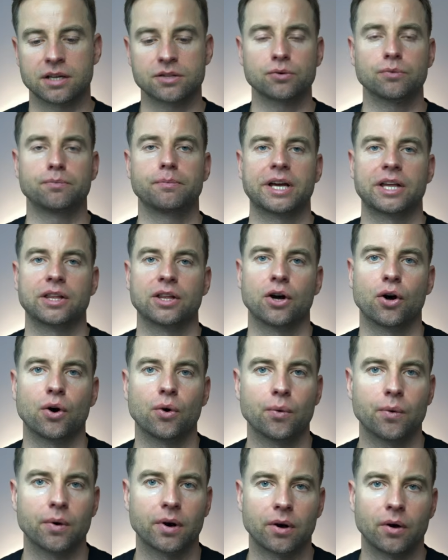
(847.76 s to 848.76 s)
As you may
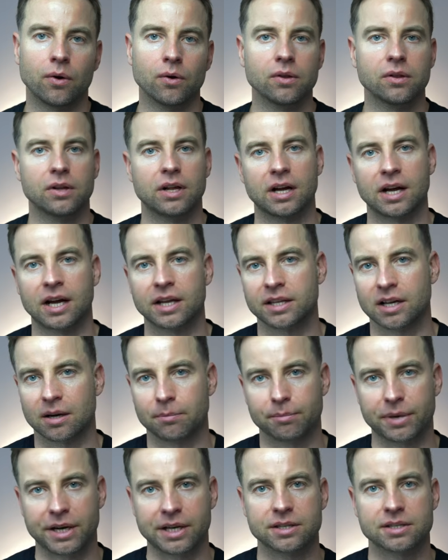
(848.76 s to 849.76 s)
know, all ad
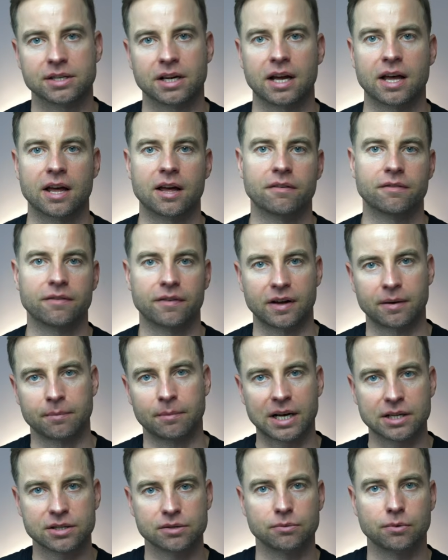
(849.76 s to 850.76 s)
campaigns have
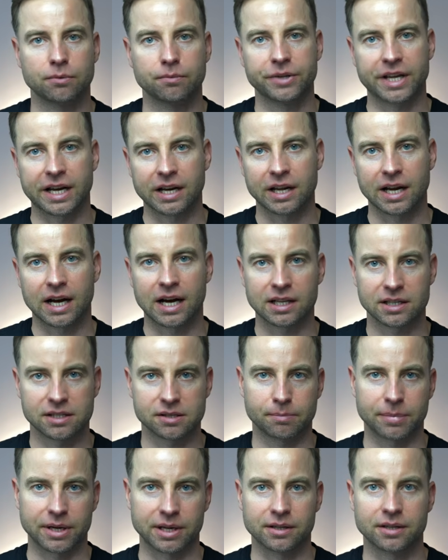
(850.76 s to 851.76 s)
maximum daily ad
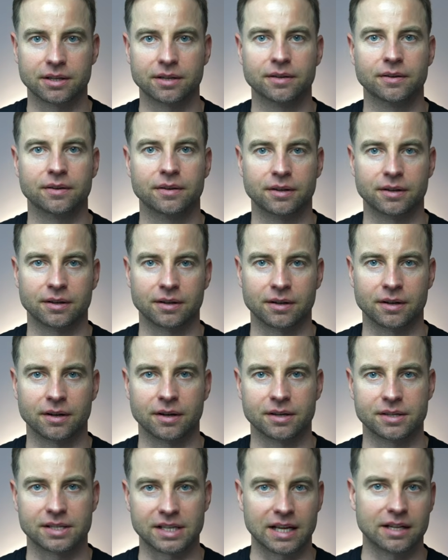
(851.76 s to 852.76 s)
spend
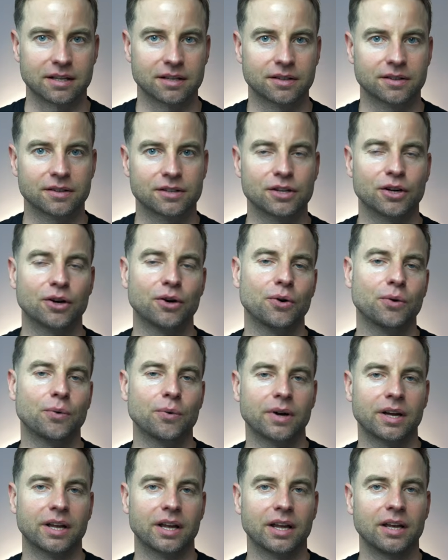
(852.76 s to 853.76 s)
set.
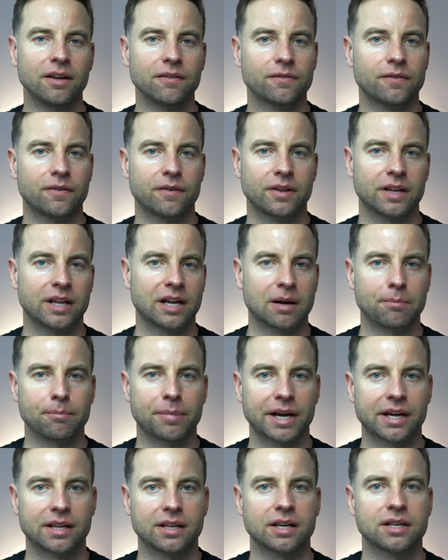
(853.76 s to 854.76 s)
So if the
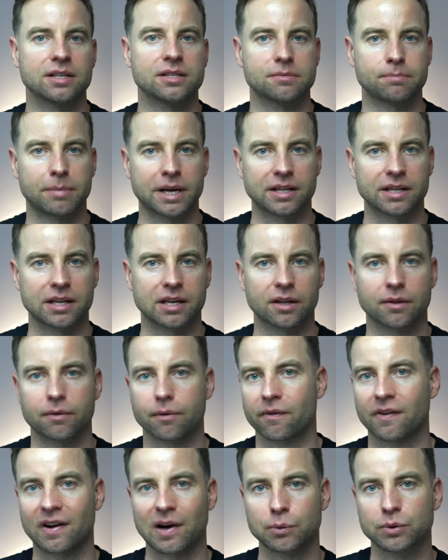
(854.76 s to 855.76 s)
campaign is spending
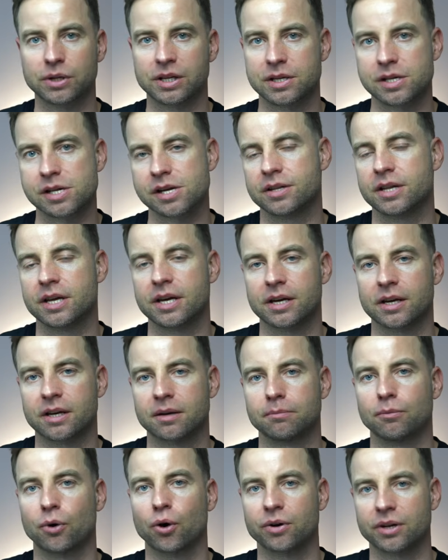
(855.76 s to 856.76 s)
throughout the
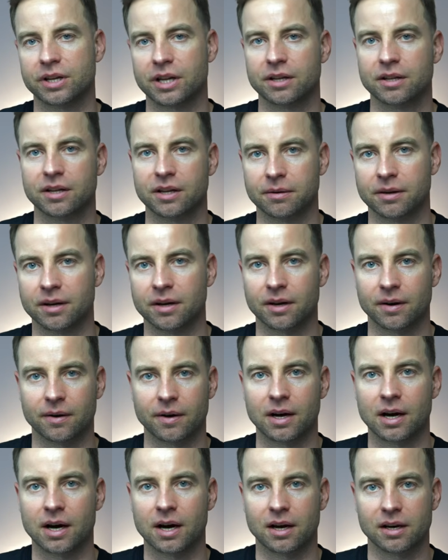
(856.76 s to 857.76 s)
day more than the
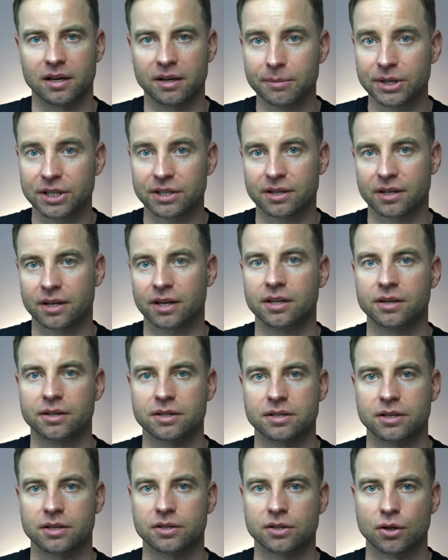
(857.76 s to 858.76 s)
limit, it
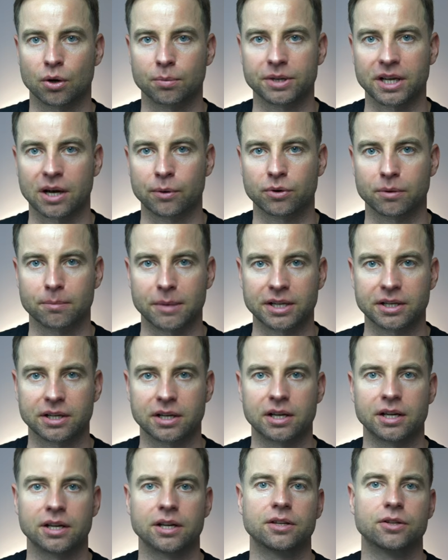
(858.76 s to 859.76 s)
is stopped
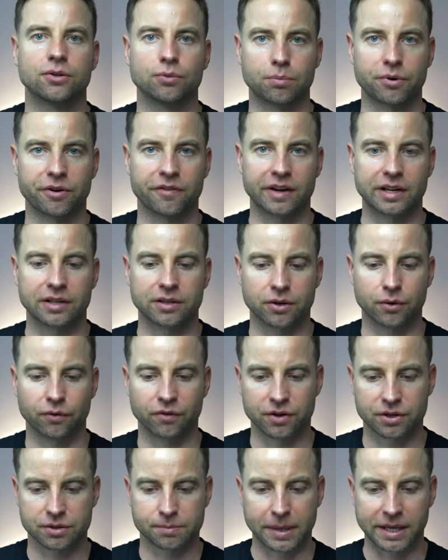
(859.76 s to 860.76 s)
automatically to prevent
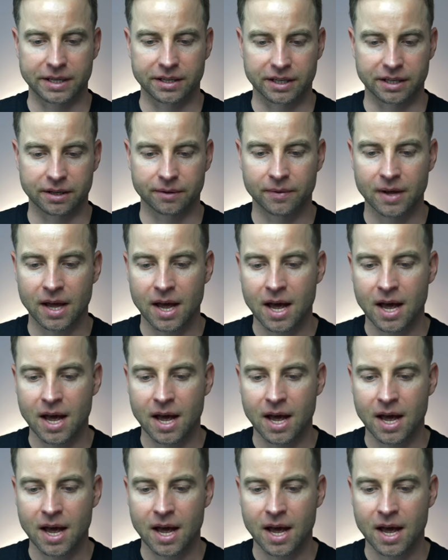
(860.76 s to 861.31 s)
overspending.